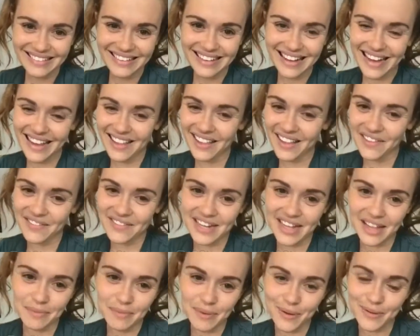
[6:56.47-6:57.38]
I love
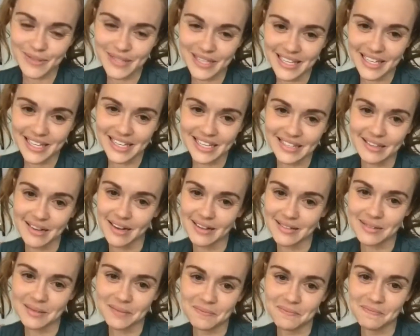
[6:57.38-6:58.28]
Tyler Posey. He's
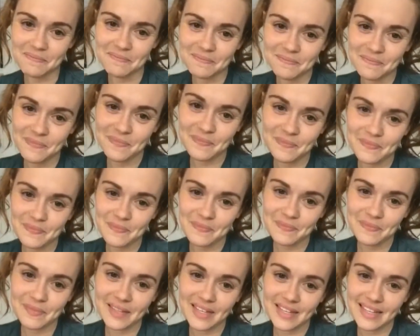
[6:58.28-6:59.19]
awesome.
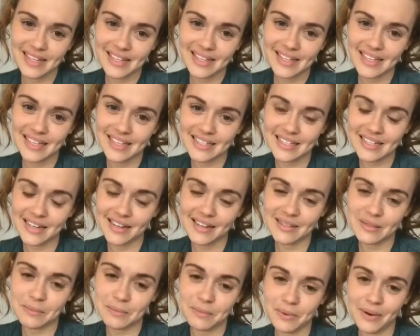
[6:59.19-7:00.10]
He is an
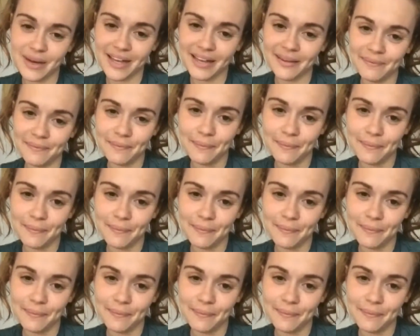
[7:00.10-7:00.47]
awesome boy.